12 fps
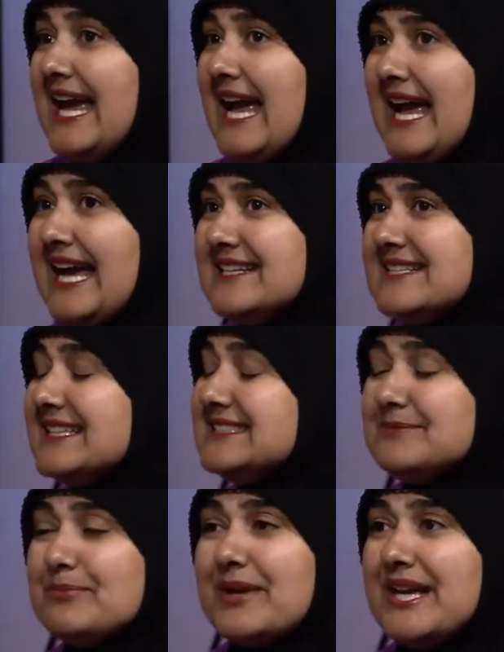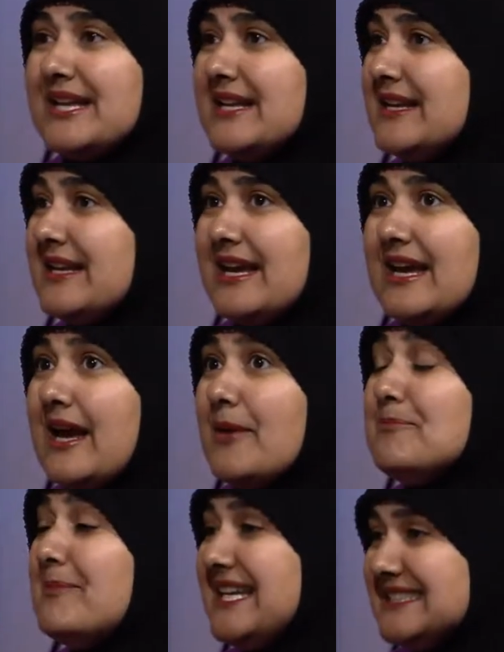And it's been
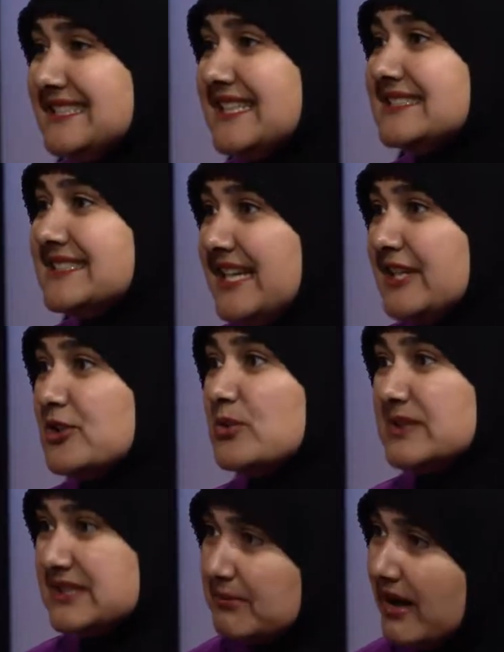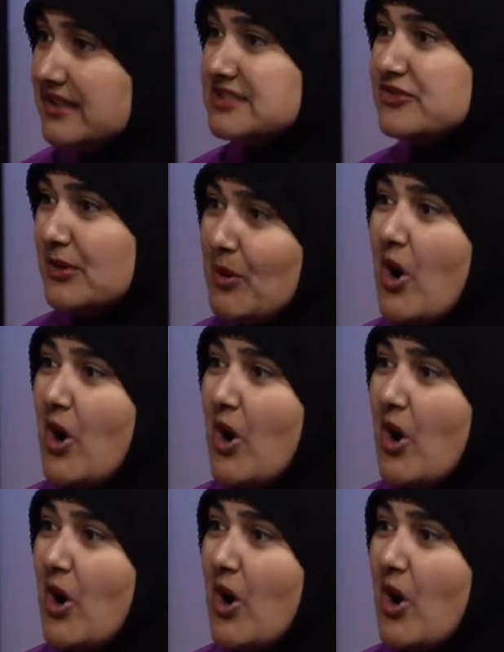amazing seeing the response from